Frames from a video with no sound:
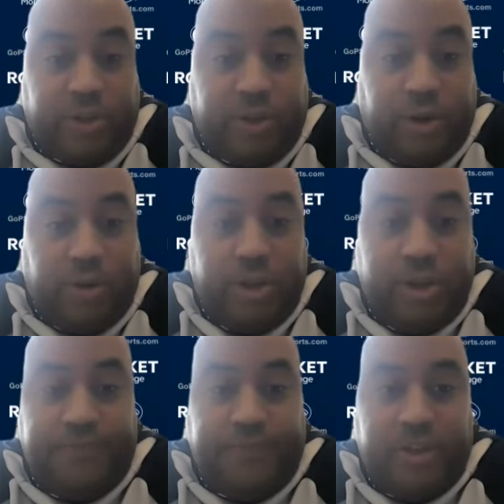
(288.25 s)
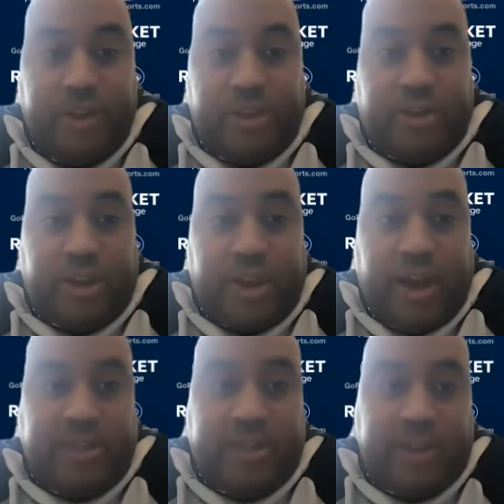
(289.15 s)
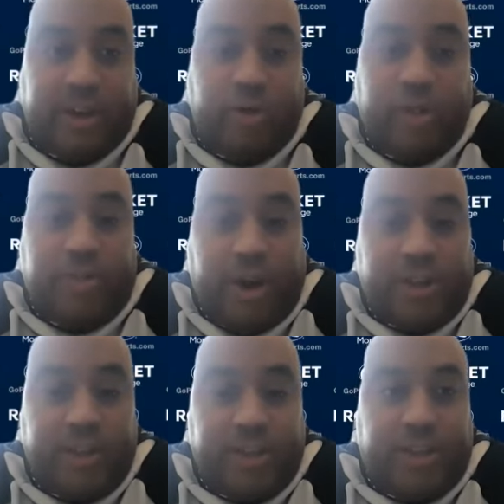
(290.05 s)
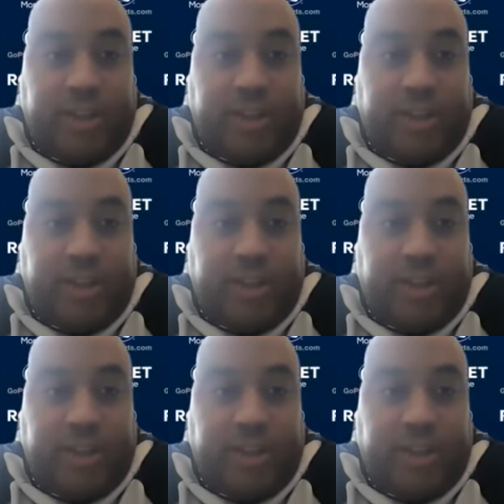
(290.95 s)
So it's a constant learning process,